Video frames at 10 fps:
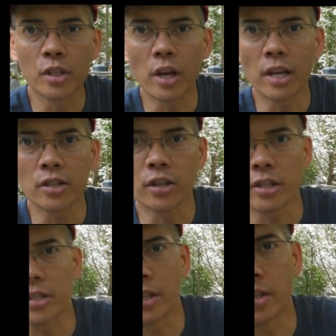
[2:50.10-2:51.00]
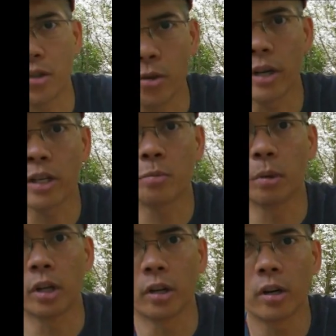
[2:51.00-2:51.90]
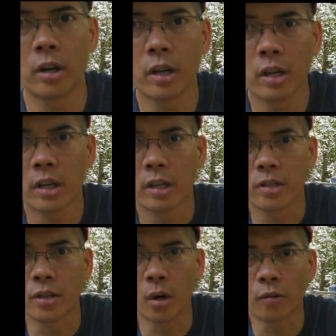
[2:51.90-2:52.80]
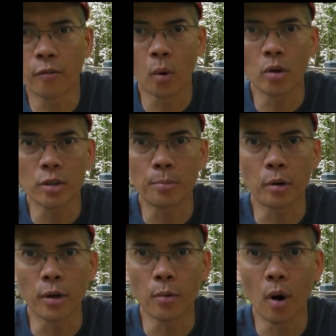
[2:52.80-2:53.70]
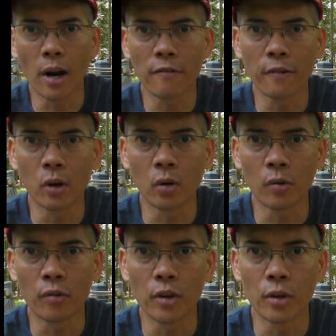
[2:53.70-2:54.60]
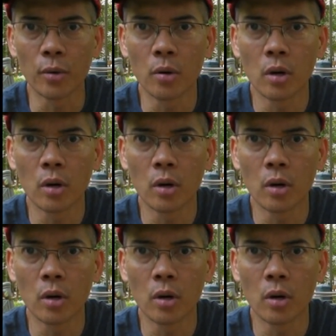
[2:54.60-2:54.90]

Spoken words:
As you can see, the string splitter still affords a pretty wide field of view.